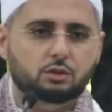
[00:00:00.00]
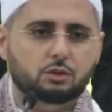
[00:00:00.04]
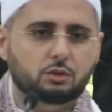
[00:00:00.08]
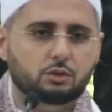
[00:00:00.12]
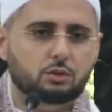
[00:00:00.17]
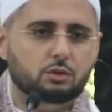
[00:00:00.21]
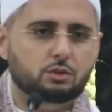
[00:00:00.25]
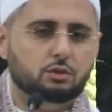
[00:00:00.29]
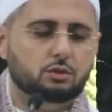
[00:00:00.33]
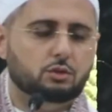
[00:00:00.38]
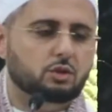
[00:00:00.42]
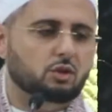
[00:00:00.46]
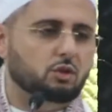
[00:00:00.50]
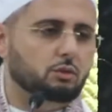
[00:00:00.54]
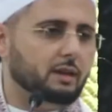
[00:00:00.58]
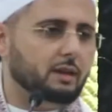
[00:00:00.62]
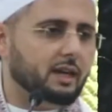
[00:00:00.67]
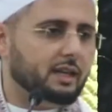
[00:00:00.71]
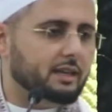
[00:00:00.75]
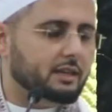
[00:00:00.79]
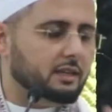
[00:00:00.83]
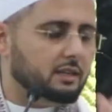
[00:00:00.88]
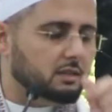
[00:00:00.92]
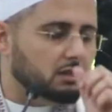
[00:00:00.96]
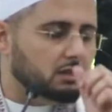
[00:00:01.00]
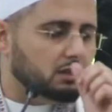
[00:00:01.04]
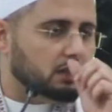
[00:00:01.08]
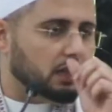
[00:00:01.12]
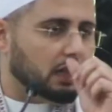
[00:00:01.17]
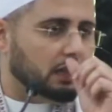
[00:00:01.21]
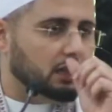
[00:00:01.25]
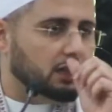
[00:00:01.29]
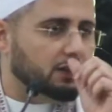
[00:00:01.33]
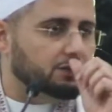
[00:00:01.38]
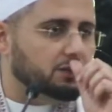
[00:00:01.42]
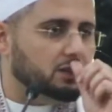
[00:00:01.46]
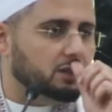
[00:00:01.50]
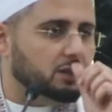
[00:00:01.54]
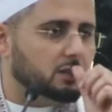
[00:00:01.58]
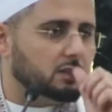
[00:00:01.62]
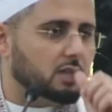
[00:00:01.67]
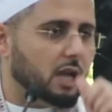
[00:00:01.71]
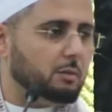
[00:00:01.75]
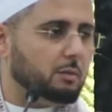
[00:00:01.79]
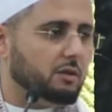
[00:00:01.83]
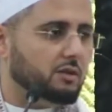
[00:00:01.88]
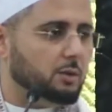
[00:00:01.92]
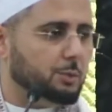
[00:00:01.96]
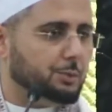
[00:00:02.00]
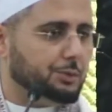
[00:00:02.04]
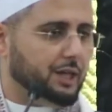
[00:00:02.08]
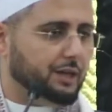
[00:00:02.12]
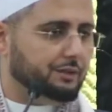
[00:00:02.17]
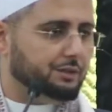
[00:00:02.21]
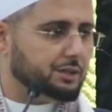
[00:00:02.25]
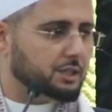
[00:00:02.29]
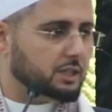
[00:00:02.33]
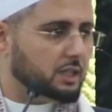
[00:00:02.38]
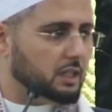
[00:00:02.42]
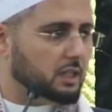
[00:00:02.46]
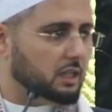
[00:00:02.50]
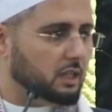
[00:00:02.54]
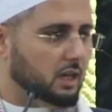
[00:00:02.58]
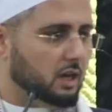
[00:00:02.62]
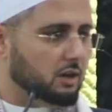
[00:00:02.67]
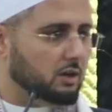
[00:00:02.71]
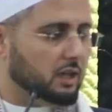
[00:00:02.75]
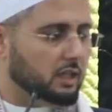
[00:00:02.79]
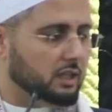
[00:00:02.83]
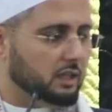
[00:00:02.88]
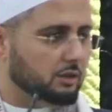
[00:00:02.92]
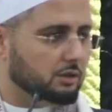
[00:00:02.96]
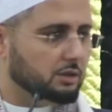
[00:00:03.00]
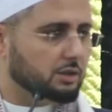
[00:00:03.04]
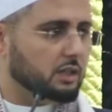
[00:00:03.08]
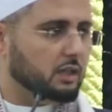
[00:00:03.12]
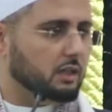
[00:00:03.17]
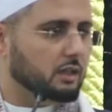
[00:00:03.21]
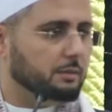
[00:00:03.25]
two Meccans that lived in the time of the Prophet sallallahu alaihi wasallam.